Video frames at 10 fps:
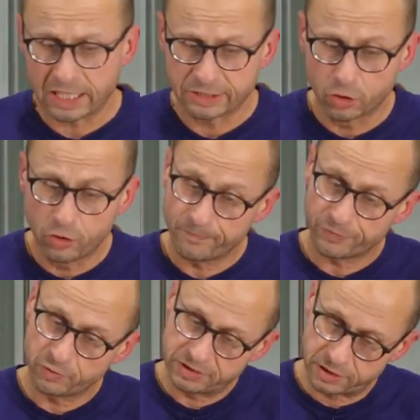So
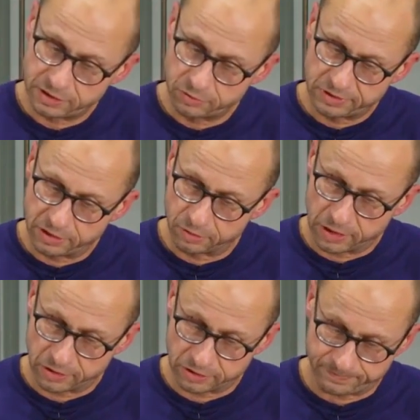we started to think
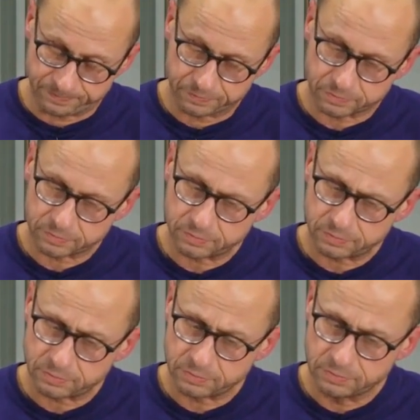about,
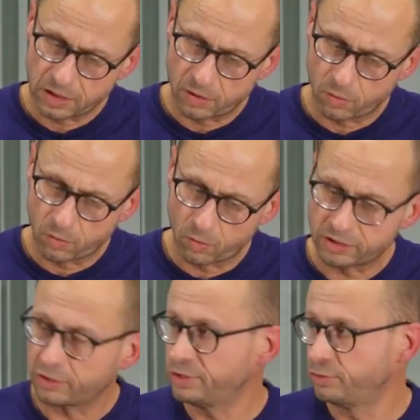
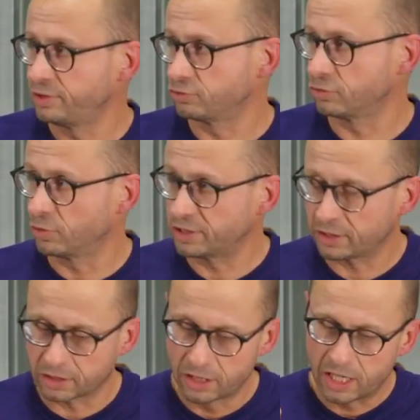what are we doing wrong?
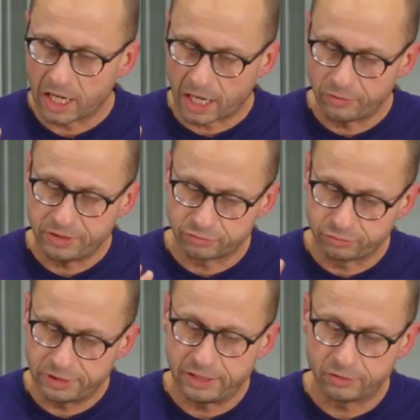Are we
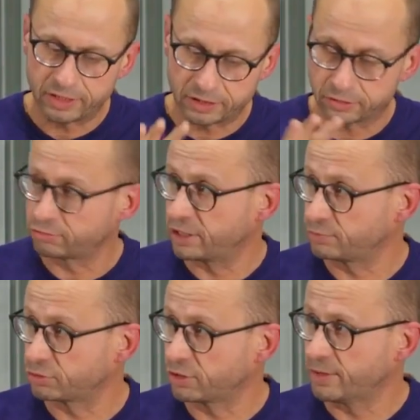really looking at the
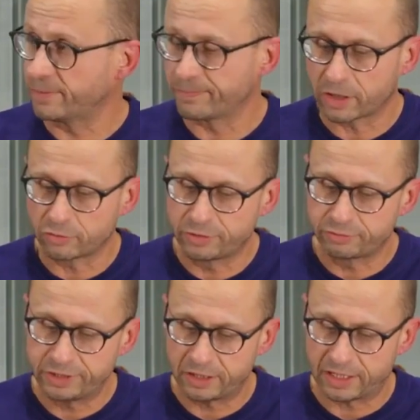right problem? And we
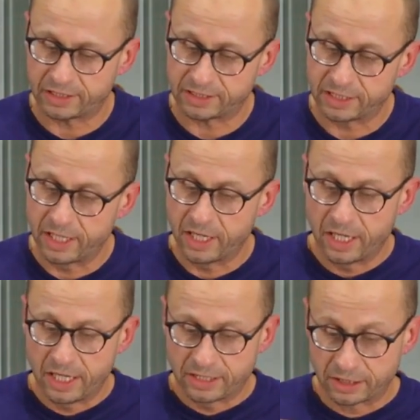realized
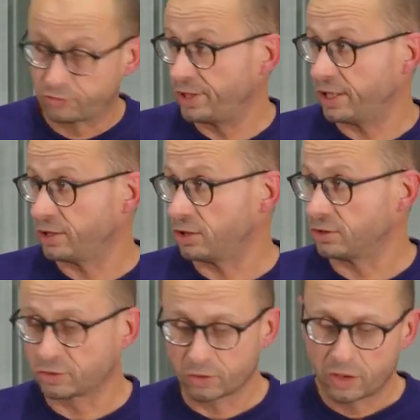that we are
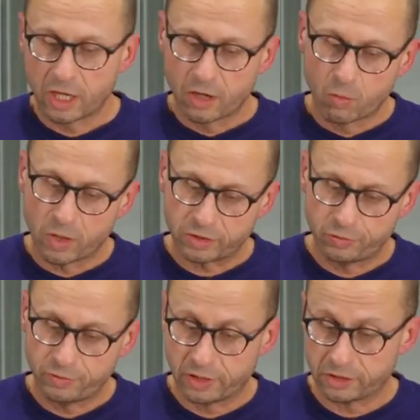not. What
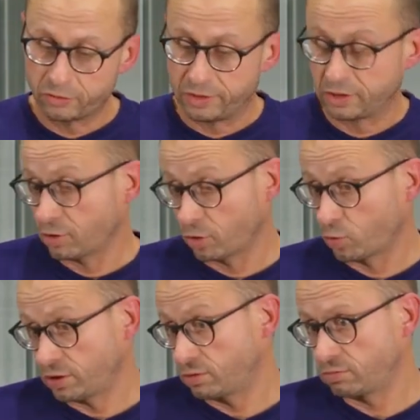we were doing, and
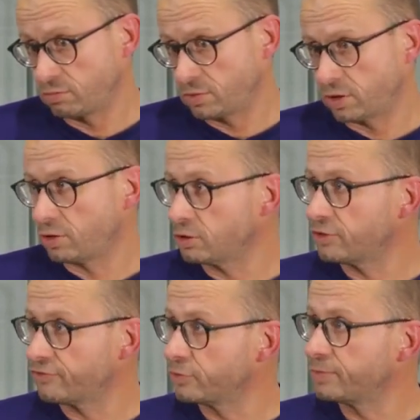what a lot
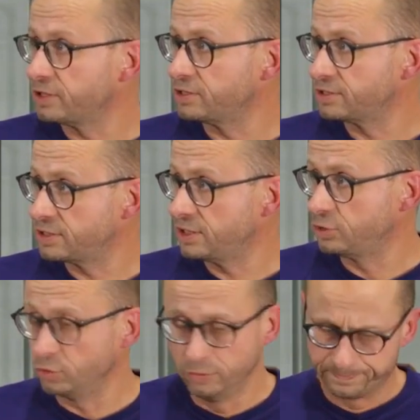of companies still
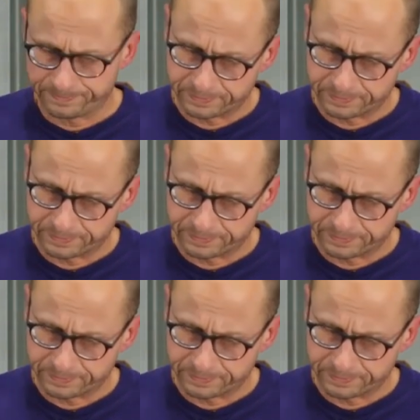do,